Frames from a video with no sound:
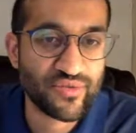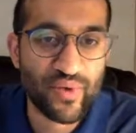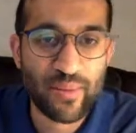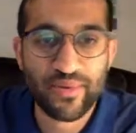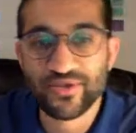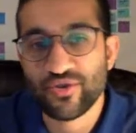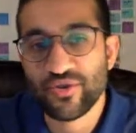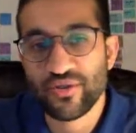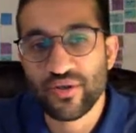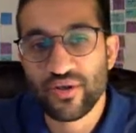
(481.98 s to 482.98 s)
is, or
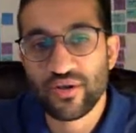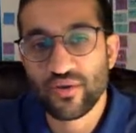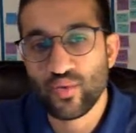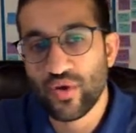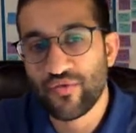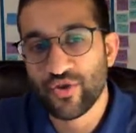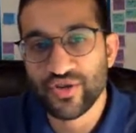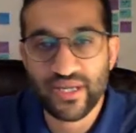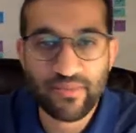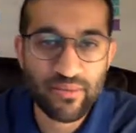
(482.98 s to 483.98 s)
whoever your
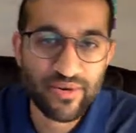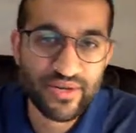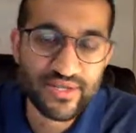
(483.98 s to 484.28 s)
team member is.